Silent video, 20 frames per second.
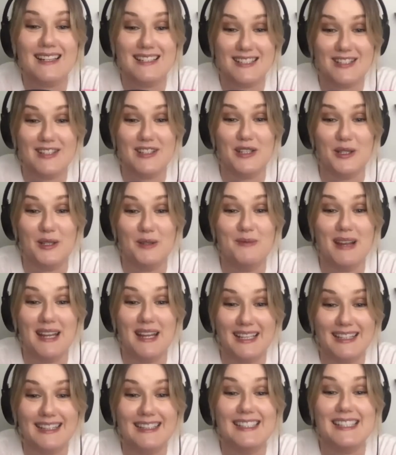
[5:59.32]
that you make
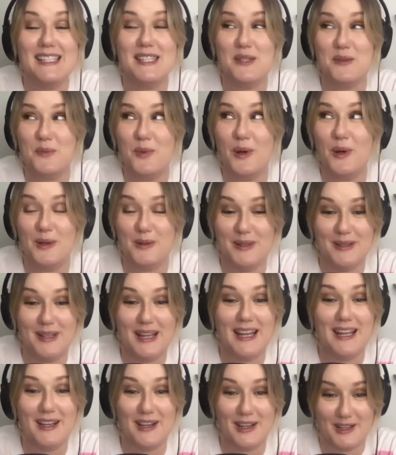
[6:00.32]
at least
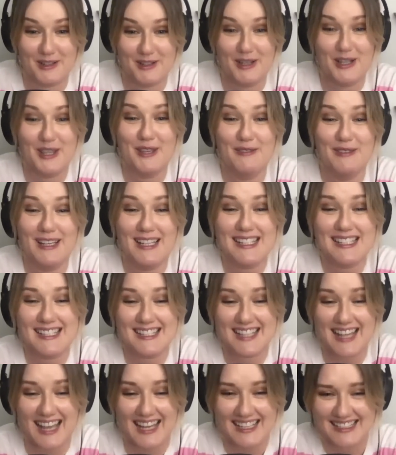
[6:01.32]
1/800th of a
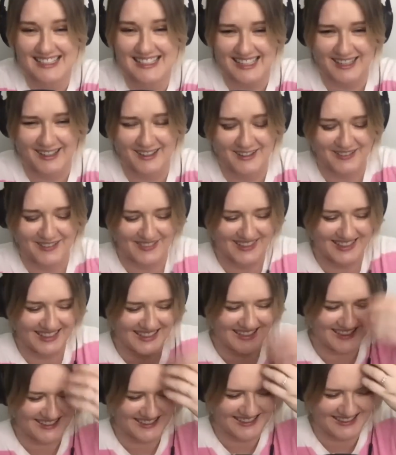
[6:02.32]
cent out of
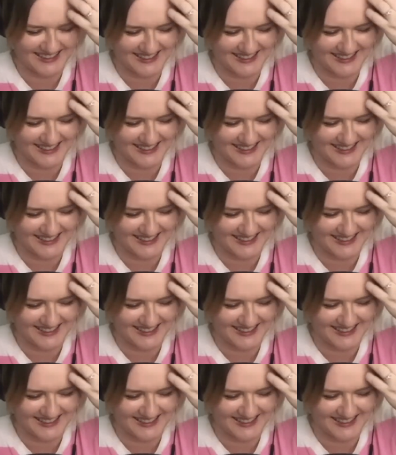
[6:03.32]
this.